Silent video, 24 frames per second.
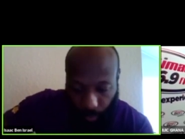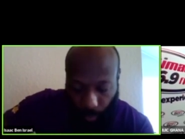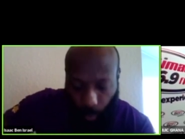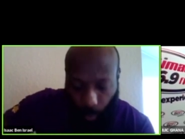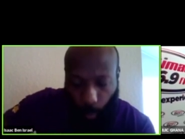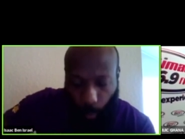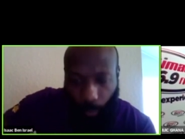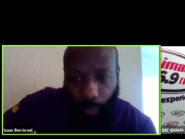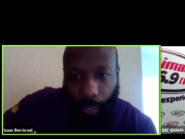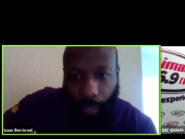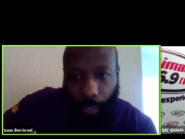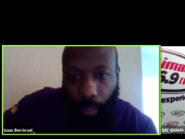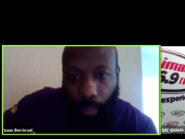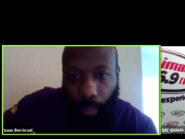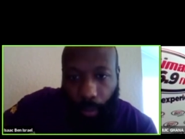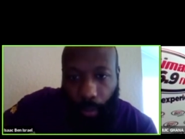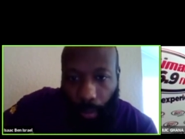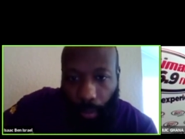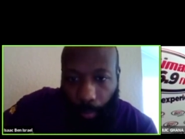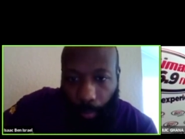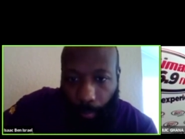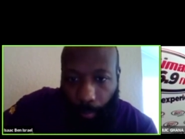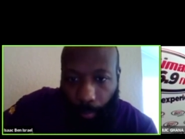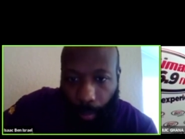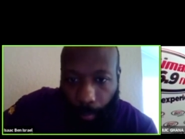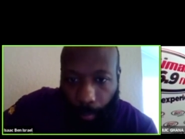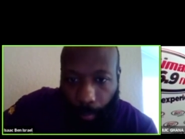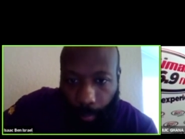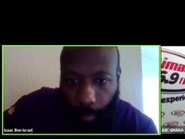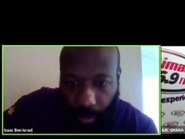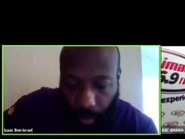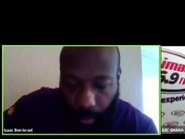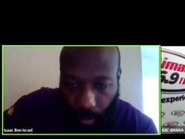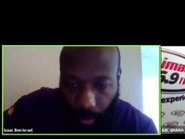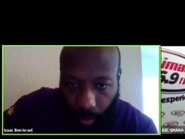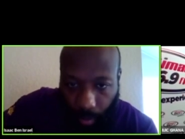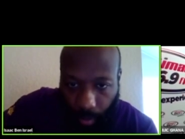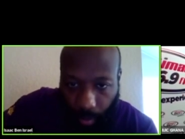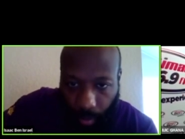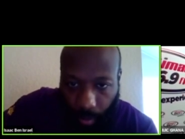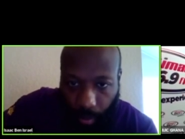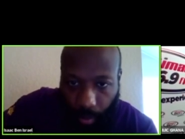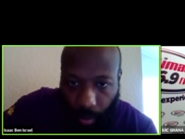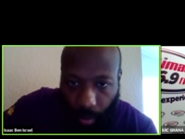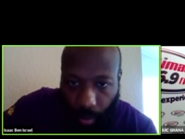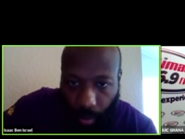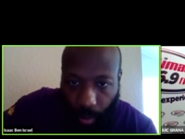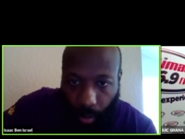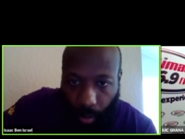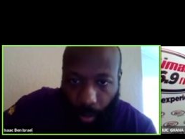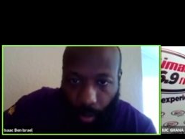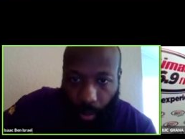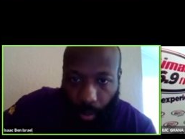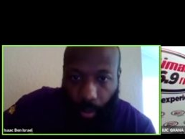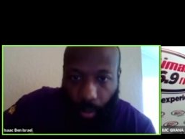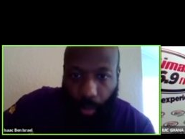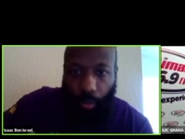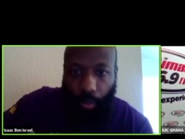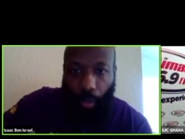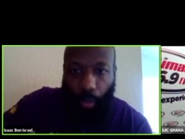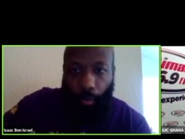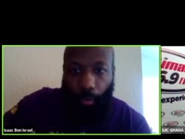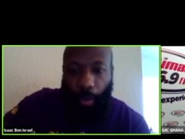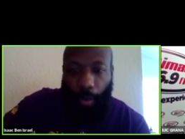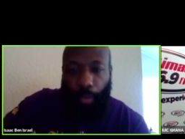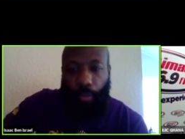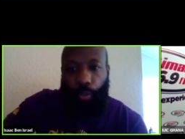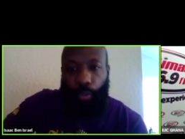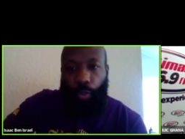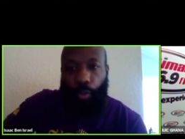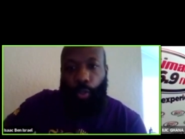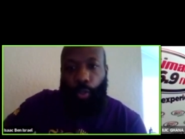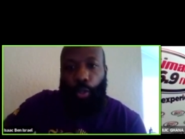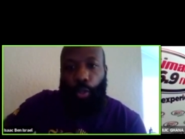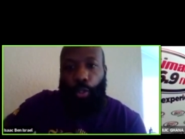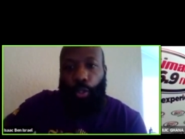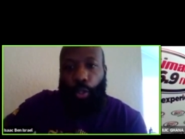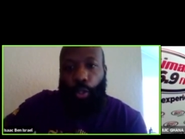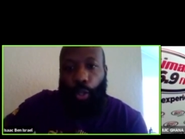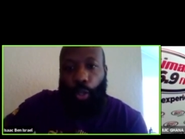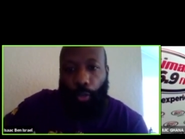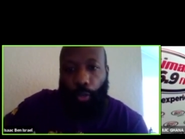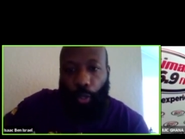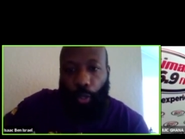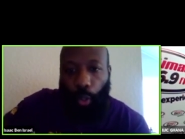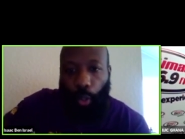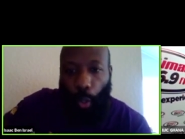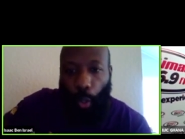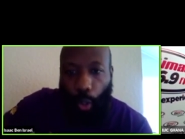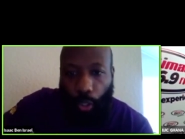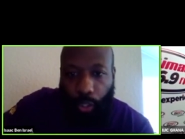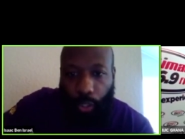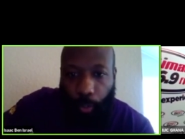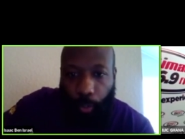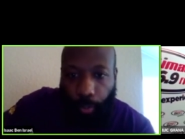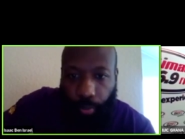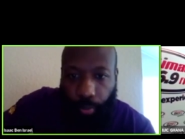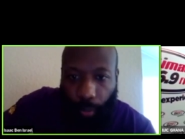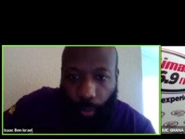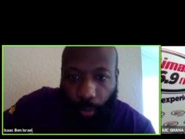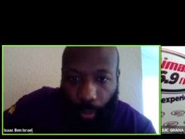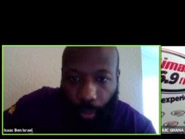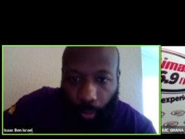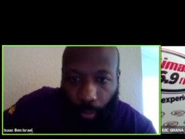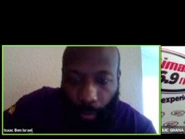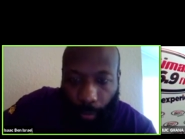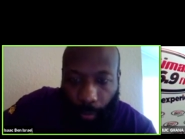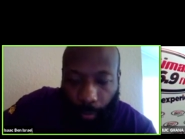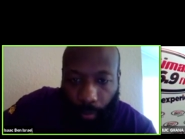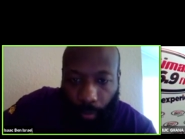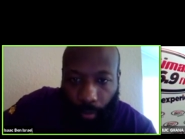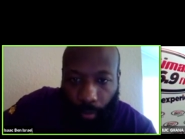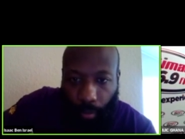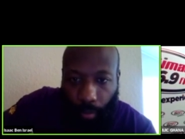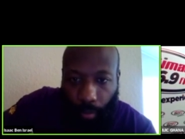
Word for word: do kingdom business, all right? You, you know the Lord's Prayer, right?